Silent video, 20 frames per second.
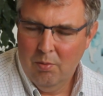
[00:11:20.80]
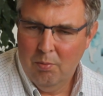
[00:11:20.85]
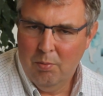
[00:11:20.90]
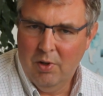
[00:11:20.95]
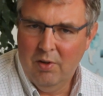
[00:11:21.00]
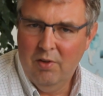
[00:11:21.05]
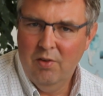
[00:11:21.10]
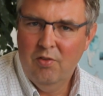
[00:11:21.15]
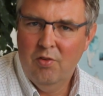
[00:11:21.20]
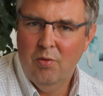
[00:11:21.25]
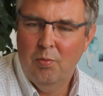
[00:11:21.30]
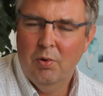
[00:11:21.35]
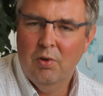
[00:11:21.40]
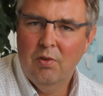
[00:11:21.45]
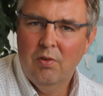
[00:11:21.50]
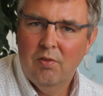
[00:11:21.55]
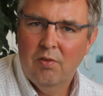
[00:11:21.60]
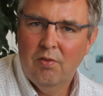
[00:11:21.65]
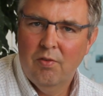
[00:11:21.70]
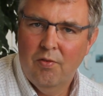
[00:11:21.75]

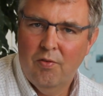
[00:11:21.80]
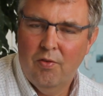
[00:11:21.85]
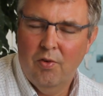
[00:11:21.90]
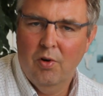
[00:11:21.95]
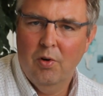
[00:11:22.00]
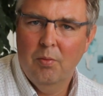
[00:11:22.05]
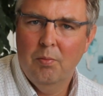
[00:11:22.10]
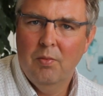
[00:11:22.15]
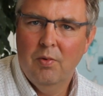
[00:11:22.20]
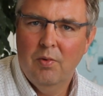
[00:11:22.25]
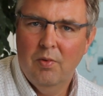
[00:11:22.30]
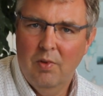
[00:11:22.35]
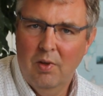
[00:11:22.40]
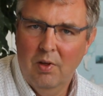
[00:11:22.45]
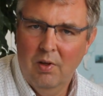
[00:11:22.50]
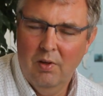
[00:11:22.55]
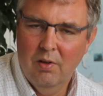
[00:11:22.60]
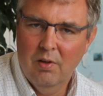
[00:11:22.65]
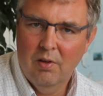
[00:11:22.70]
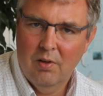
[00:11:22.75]
participants from
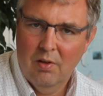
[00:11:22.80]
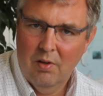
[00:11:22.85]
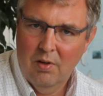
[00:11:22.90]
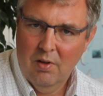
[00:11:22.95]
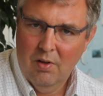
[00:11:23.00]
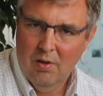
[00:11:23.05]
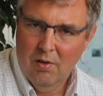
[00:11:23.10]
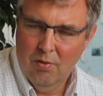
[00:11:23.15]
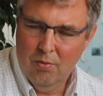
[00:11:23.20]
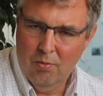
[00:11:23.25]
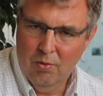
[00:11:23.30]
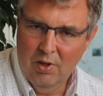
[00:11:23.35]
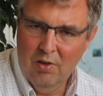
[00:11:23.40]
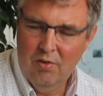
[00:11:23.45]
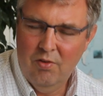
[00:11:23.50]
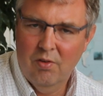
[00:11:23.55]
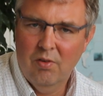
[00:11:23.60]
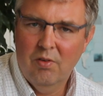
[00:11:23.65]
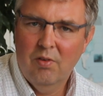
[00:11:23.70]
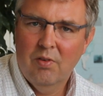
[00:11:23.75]
the
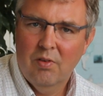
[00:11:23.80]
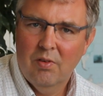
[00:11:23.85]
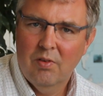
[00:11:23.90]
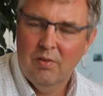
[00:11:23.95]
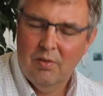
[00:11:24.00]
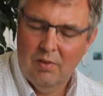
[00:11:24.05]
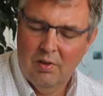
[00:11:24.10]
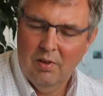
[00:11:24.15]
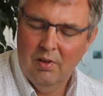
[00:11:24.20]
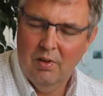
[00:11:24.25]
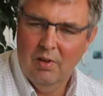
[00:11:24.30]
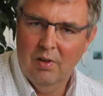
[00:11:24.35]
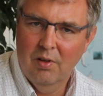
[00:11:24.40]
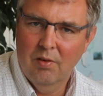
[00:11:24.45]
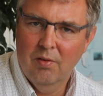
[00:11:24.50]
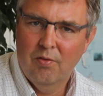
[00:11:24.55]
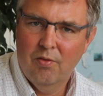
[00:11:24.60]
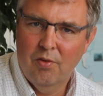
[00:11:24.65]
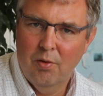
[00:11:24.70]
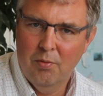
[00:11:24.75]
region,
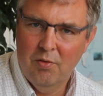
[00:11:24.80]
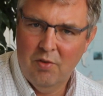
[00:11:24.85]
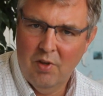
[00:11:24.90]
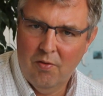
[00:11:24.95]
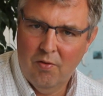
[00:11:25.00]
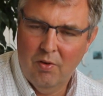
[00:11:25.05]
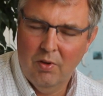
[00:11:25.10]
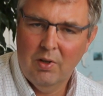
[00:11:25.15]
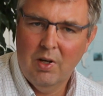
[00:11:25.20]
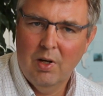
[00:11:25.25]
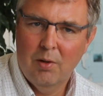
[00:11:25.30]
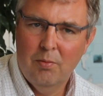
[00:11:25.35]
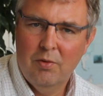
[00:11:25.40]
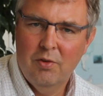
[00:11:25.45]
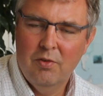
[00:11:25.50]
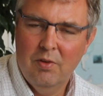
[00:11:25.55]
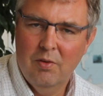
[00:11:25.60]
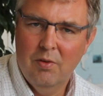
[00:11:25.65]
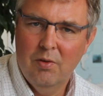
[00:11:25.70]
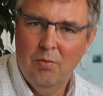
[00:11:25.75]
from several
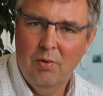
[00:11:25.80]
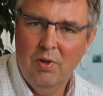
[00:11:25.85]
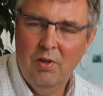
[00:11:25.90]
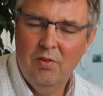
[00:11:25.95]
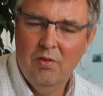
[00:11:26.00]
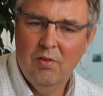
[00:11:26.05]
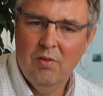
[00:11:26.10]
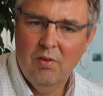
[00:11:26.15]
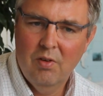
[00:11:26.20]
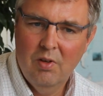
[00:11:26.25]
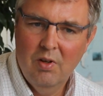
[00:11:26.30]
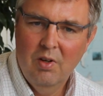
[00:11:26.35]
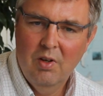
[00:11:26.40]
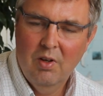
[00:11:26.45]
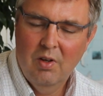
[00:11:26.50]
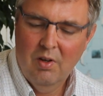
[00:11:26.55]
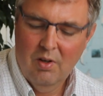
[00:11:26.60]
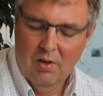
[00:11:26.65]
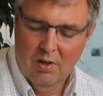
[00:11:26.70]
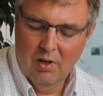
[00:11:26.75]
countries in the region,
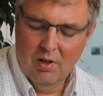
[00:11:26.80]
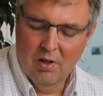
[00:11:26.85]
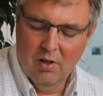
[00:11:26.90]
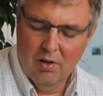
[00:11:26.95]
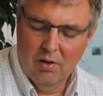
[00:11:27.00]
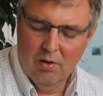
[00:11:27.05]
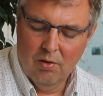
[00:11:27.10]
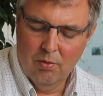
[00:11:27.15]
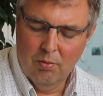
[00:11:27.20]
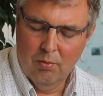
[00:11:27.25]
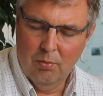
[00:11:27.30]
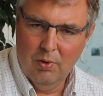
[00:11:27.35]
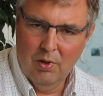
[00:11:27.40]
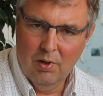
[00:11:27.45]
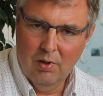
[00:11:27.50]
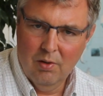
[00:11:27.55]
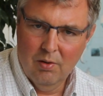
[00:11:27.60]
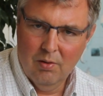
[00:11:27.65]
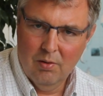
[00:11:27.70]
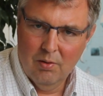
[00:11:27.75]
and
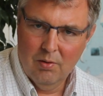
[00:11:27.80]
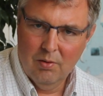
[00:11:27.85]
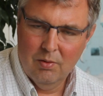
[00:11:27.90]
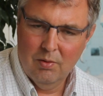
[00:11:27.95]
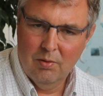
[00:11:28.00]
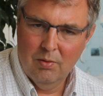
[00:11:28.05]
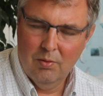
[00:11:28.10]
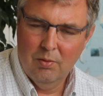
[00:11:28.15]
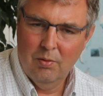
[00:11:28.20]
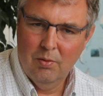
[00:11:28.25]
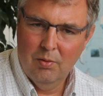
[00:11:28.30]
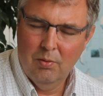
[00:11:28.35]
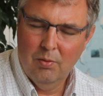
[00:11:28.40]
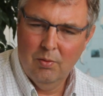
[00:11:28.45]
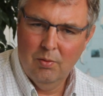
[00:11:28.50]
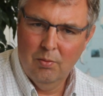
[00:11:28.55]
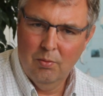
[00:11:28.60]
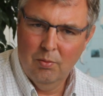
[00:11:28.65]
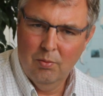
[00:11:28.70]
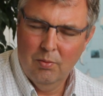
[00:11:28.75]
we
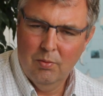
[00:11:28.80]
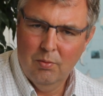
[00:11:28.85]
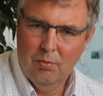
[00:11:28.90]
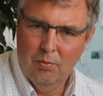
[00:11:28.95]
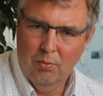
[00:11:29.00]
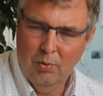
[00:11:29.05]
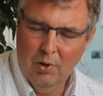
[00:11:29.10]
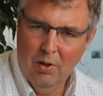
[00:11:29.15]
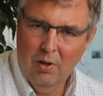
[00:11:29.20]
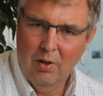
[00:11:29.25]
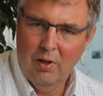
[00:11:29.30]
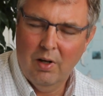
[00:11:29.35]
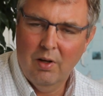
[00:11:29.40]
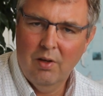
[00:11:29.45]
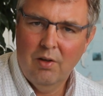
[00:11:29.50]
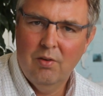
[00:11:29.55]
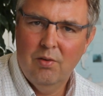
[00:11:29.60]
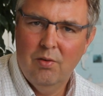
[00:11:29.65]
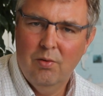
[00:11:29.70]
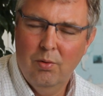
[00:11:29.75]
will
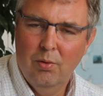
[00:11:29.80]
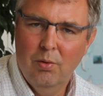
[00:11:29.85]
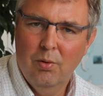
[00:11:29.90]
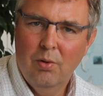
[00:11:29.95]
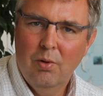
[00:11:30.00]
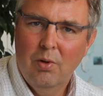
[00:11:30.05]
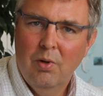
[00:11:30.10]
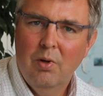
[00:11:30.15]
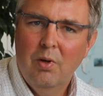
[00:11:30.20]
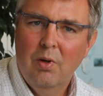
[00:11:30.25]
like to